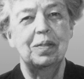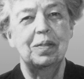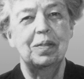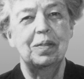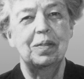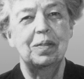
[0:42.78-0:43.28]

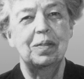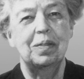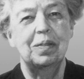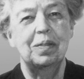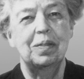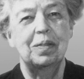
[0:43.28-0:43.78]

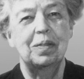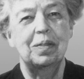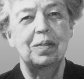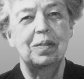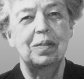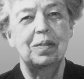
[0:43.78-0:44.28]

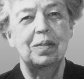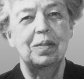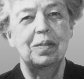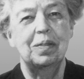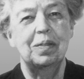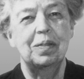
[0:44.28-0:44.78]

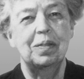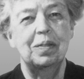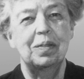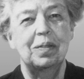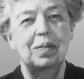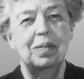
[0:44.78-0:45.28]

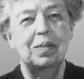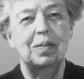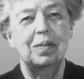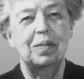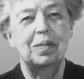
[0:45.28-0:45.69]
Nothing is said.